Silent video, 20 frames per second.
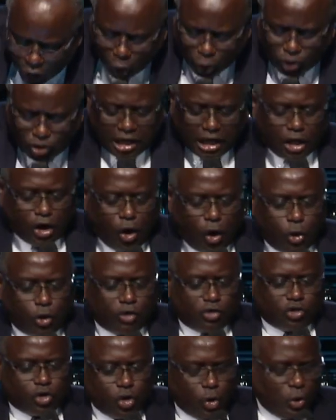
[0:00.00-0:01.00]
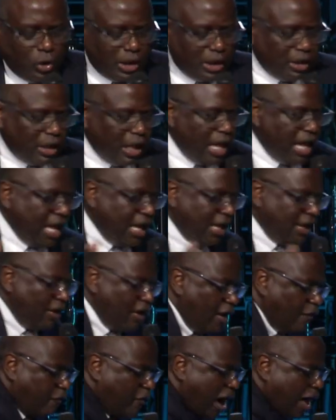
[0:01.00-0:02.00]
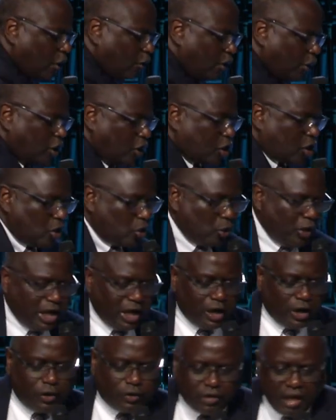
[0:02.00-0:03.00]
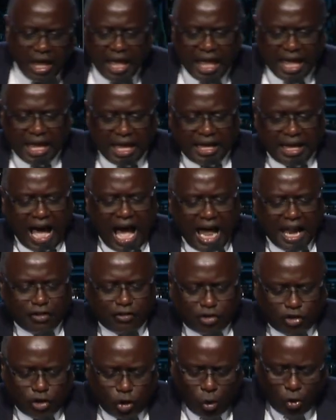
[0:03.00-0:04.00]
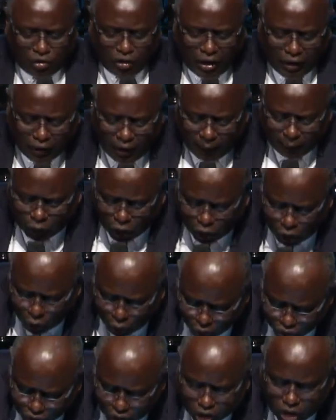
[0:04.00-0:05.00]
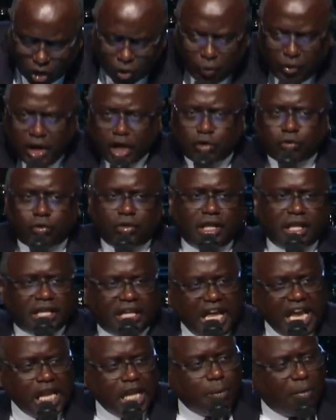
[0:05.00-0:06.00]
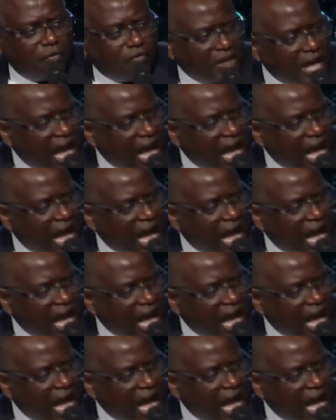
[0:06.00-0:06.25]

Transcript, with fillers: who did go to school and, and, and follow their careers. And God is using them to use their careers for the kingdom of